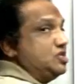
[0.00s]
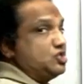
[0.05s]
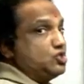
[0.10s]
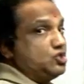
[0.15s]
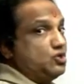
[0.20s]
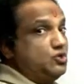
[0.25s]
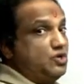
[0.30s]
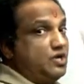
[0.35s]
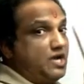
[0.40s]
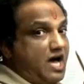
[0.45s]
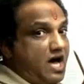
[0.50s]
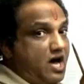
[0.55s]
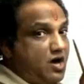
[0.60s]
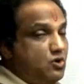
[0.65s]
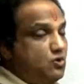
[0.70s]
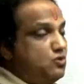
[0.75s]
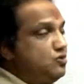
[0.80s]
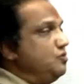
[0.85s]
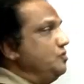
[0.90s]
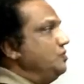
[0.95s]
So
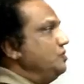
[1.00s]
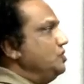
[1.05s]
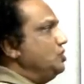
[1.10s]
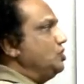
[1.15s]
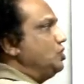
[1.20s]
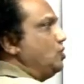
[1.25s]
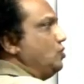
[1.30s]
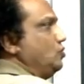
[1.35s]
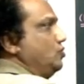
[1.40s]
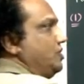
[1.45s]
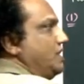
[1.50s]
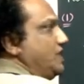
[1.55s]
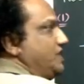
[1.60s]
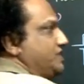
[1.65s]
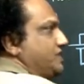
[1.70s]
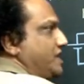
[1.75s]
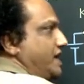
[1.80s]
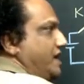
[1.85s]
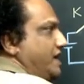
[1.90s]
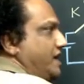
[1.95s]
now through
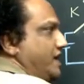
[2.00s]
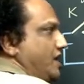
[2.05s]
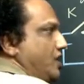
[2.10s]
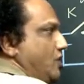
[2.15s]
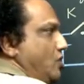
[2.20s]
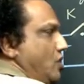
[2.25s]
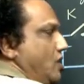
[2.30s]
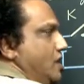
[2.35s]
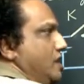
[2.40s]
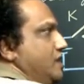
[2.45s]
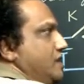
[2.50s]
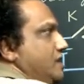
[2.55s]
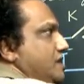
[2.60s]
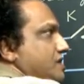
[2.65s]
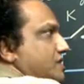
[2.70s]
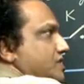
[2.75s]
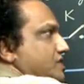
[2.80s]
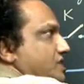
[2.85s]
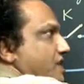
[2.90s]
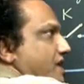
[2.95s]
this secondary coil,
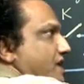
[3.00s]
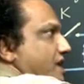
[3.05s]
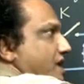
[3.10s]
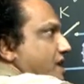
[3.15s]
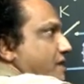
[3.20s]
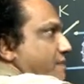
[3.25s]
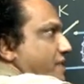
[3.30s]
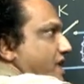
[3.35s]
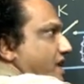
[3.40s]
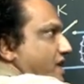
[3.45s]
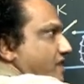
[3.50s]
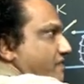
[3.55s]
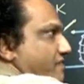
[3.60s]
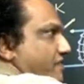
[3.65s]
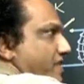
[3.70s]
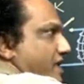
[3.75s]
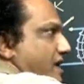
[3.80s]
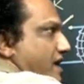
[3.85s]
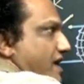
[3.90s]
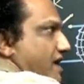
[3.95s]
certain magnetic
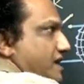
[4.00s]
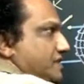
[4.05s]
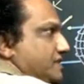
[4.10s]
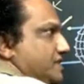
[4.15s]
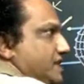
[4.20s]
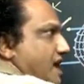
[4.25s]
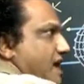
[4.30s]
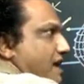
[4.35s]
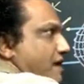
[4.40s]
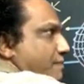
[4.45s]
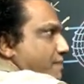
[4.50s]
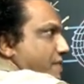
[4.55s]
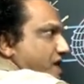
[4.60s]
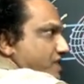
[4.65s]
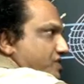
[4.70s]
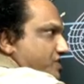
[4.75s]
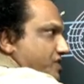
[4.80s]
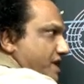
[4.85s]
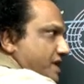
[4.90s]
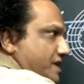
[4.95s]
field lines are
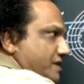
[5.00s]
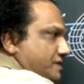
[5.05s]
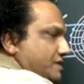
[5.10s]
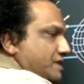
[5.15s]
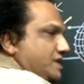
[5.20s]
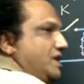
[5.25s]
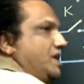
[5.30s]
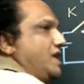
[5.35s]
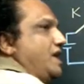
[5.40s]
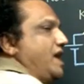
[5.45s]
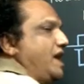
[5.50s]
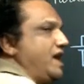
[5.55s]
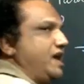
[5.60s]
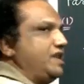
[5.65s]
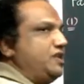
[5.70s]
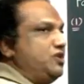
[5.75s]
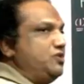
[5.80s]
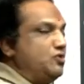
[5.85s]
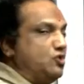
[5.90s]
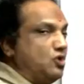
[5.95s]
passing,
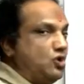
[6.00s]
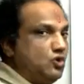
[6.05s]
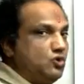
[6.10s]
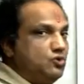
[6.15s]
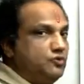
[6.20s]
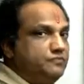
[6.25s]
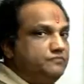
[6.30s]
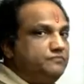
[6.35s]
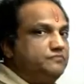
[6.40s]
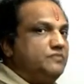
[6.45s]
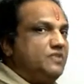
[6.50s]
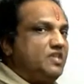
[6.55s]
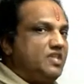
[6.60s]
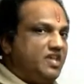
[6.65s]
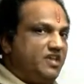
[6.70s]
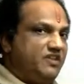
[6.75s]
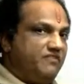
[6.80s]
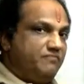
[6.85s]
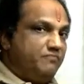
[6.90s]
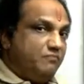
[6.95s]
and you know,
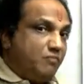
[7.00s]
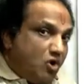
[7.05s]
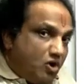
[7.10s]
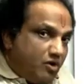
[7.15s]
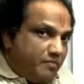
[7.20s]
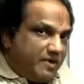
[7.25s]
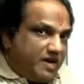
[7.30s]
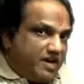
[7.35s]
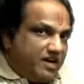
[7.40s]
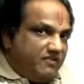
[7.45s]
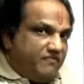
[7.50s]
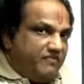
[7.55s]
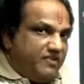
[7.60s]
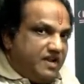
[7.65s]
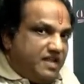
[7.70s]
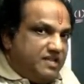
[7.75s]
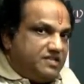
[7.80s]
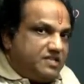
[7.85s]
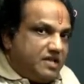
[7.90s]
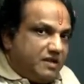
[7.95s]
if more magnetic field
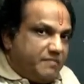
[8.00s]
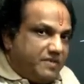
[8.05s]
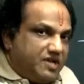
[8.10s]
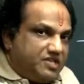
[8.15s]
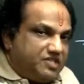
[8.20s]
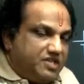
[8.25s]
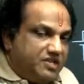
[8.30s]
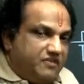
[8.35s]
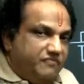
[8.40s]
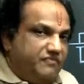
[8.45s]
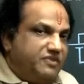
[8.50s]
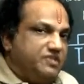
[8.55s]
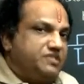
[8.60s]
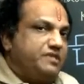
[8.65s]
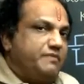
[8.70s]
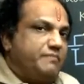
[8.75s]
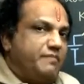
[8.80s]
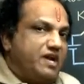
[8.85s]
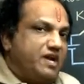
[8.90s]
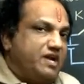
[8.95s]
lines are passing, we
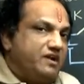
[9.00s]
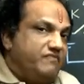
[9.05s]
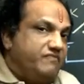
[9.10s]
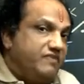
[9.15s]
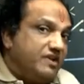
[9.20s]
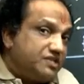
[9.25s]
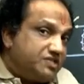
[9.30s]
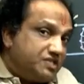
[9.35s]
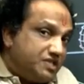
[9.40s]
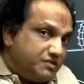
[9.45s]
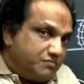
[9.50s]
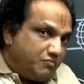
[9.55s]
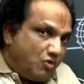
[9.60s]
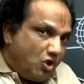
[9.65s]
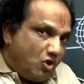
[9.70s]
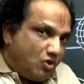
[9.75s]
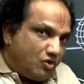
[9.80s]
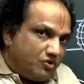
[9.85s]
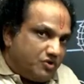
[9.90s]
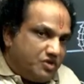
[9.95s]
say magnetic flux is
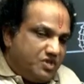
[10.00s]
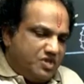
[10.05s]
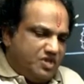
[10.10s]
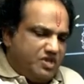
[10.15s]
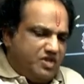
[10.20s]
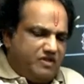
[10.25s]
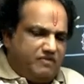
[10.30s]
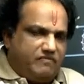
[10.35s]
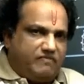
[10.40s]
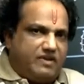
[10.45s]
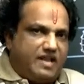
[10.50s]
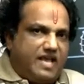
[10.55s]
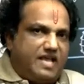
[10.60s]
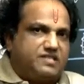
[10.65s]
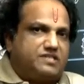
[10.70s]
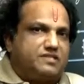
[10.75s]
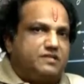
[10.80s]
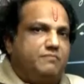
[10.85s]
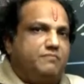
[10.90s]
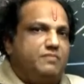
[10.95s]
more. If
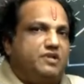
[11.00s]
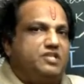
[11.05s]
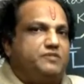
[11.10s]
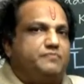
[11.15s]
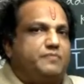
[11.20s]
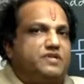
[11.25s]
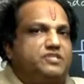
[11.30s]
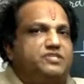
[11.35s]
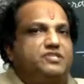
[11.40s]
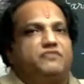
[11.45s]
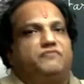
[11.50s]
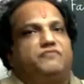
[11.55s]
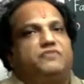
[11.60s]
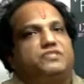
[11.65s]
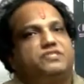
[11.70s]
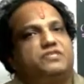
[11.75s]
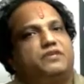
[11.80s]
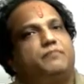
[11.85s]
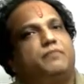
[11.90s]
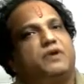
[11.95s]
less number is passing, we
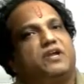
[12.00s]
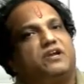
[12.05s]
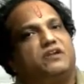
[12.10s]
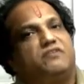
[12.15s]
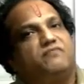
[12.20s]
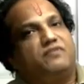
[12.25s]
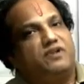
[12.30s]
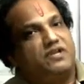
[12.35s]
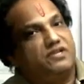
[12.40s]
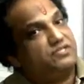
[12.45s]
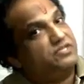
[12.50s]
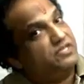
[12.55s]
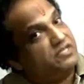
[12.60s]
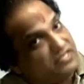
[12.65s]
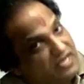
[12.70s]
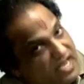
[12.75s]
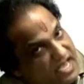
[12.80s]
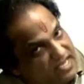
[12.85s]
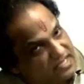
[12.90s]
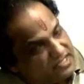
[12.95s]
say magnetic flux
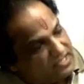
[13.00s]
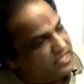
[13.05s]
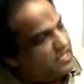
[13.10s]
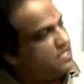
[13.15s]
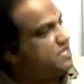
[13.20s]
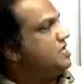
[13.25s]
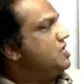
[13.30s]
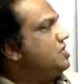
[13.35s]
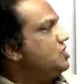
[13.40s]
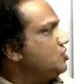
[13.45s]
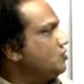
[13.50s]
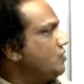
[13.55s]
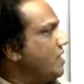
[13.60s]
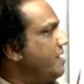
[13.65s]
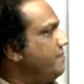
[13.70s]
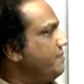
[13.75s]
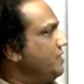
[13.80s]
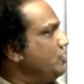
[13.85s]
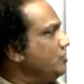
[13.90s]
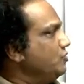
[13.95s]
is less. So
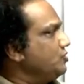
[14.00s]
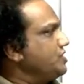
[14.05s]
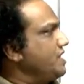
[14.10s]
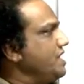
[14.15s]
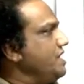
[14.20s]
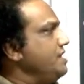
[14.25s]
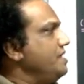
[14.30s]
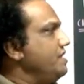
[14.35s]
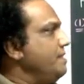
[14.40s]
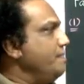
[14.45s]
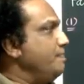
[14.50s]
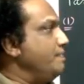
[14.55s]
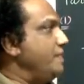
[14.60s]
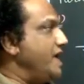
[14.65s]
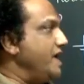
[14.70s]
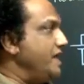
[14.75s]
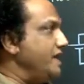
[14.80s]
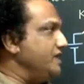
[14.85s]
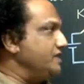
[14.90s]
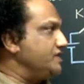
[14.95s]
I mean to say
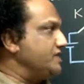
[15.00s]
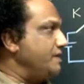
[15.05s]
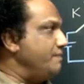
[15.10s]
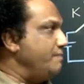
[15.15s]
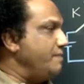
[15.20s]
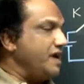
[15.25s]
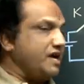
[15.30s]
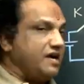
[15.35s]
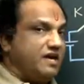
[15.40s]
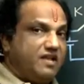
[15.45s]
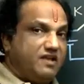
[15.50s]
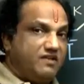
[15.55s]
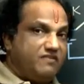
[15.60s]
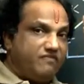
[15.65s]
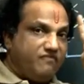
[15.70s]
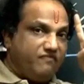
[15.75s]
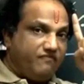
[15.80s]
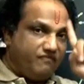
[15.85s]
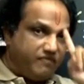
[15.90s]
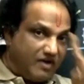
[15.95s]
there is some magnetic
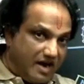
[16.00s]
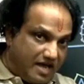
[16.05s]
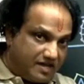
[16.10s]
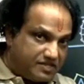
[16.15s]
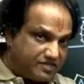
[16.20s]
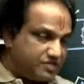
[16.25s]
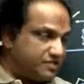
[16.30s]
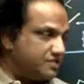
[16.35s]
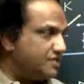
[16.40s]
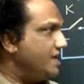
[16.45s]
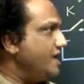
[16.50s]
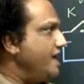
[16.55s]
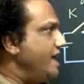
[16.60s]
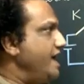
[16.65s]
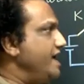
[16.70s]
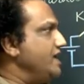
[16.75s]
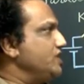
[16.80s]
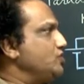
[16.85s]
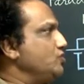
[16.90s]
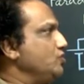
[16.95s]
flux
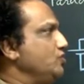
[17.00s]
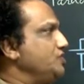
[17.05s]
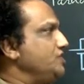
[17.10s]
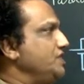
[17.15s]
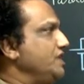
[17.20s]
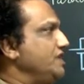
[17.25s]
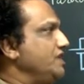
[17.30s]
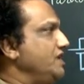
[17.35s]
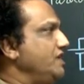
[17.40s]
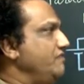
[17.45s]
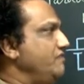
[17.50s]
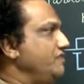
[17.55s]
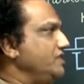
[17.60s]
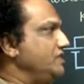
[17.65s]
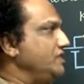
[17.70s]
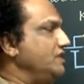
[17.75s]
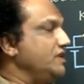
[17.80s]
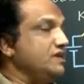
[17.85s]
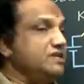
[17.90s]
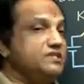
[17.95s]
associated
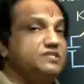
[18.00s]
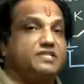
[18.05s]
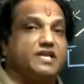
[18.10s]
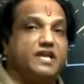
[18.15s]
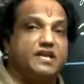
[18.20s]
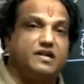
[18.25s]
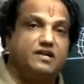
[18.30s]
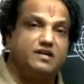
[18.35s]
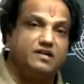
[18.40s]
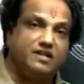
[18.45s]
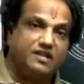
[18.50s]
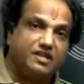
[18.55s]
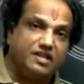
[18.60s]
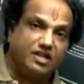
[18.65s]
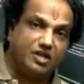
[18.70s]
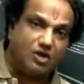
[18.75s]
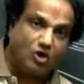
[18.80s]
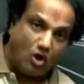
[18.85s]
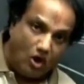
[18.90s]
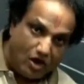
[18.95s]
with the
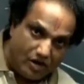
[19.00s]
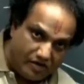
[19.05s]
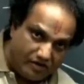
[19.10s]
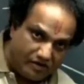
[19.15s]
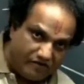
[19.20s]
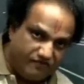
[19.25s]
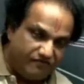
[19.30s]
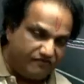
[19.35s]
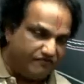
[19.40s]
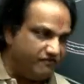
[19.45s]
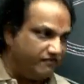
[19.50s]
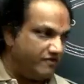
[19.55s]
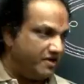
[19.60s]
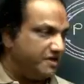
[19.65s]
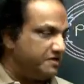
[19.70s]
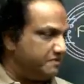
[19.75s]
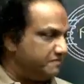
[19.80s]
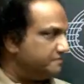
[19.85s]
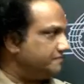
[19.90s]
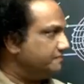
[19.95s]
secondary coil. Fine.